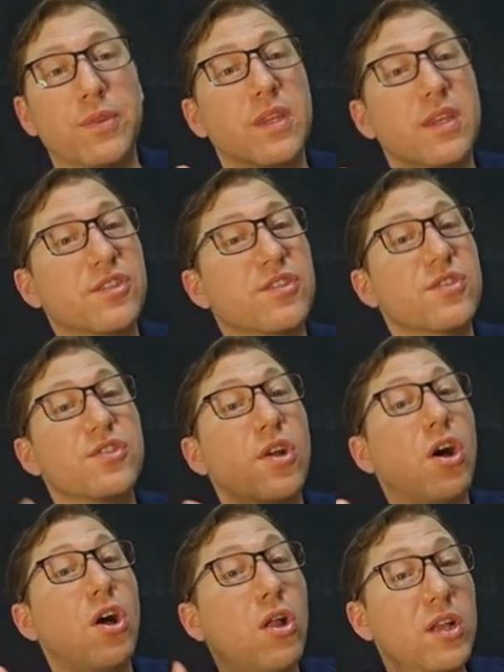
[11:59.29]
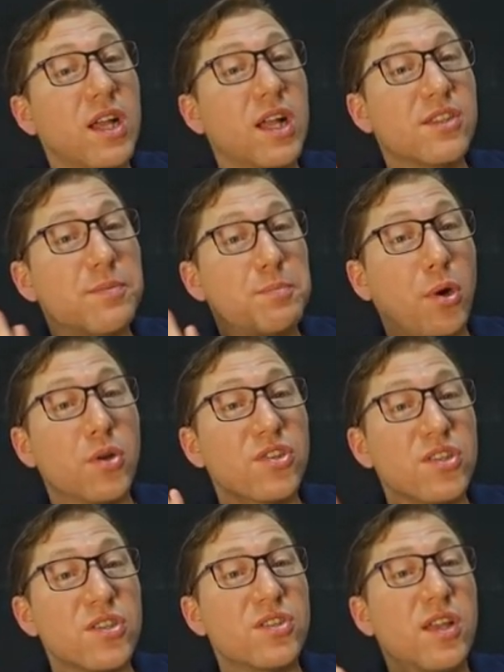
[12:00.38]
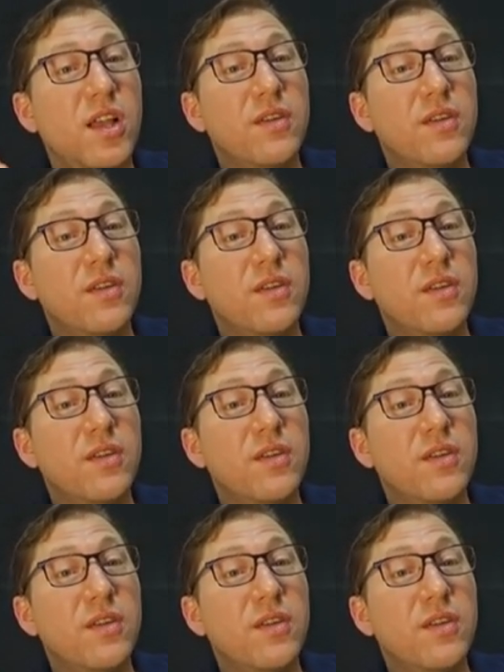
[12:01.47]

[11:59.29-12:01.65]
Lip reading: because there's all kinds of bonuses